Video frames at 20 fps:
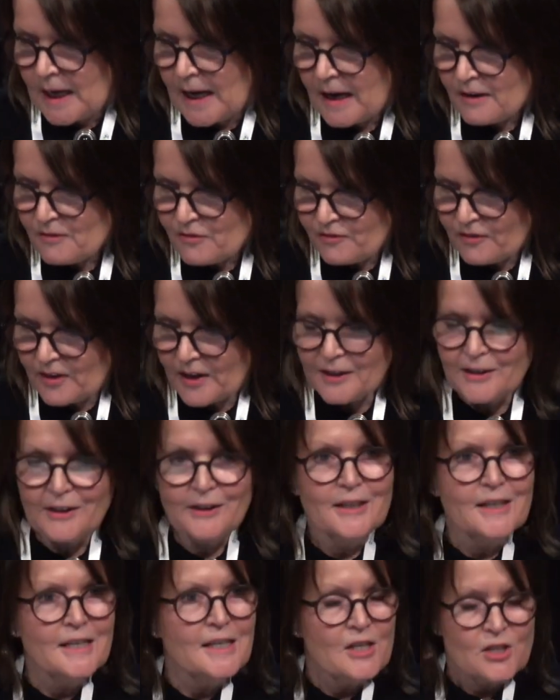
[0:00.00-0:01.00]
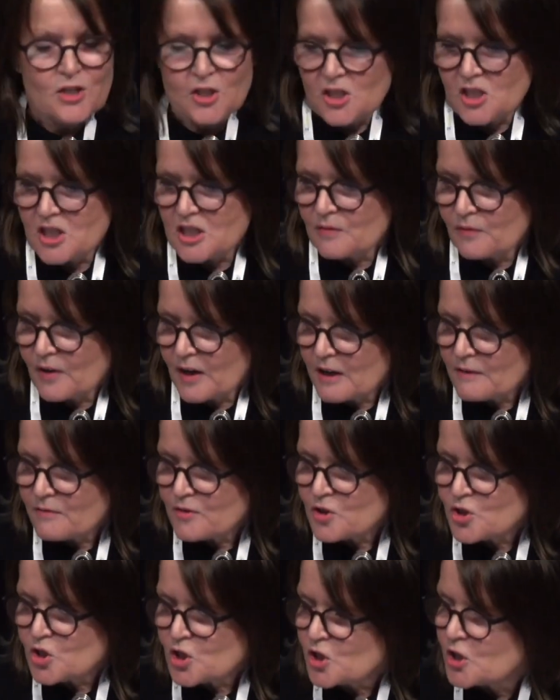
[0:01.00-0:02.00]
And finally, to survive
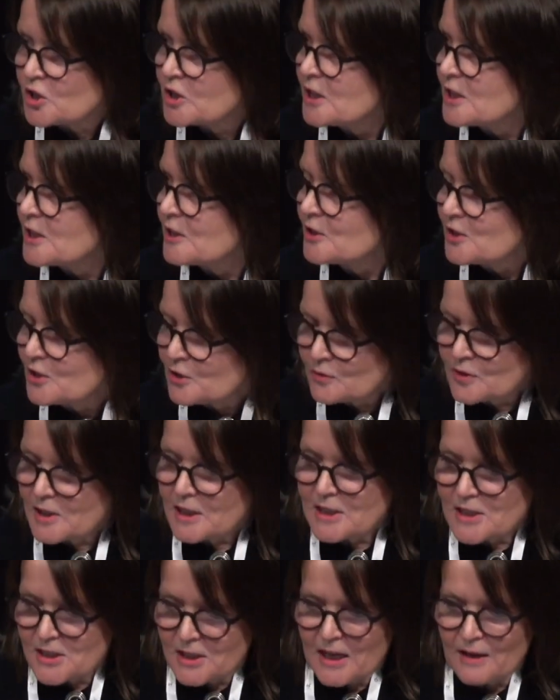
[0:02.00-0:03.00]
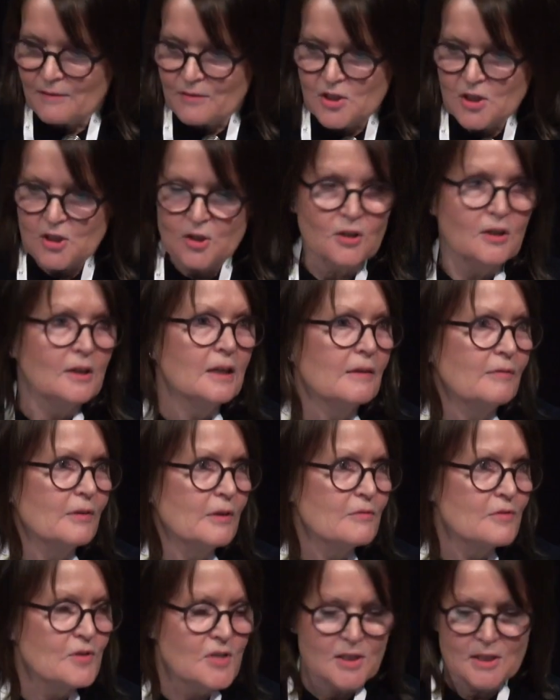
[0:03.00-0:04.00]
the journey, you need to have a certain
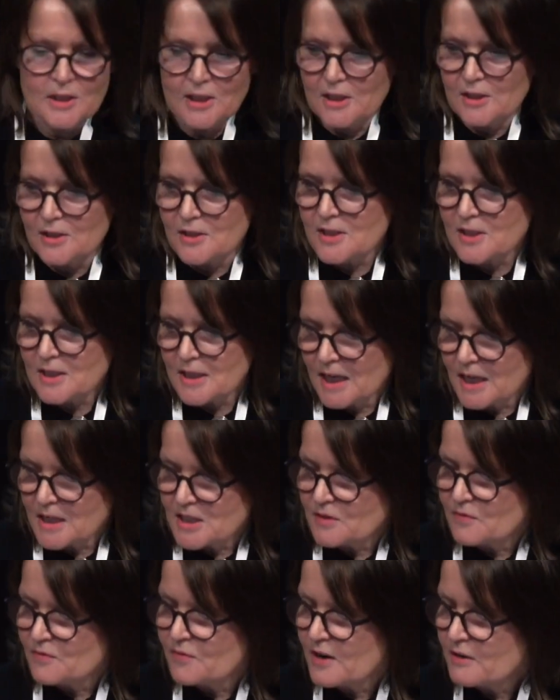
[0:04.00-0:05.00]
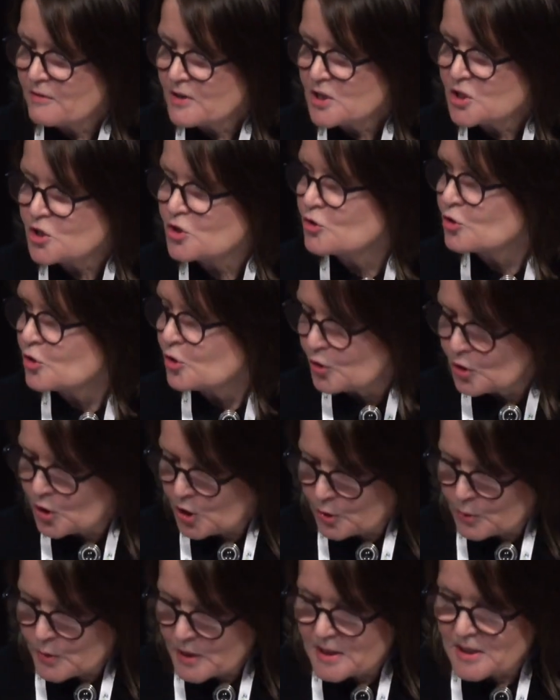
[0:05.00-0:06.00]
level of resilience and a very strong,
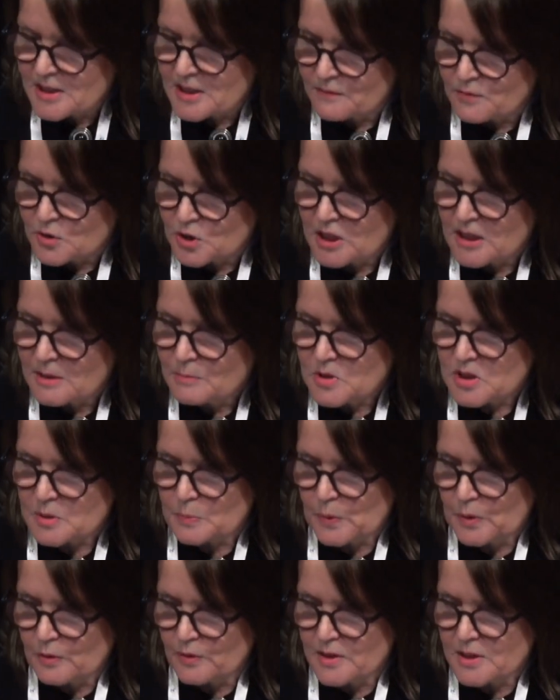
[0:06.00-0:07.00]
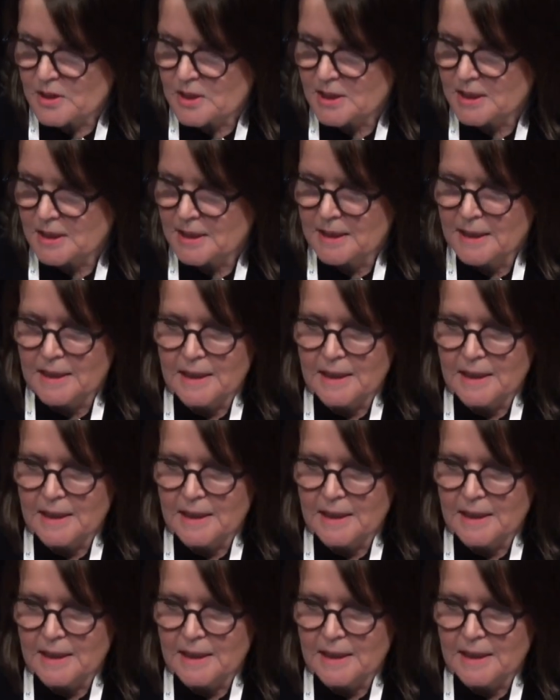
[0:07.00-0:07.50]
cohesive team spirit.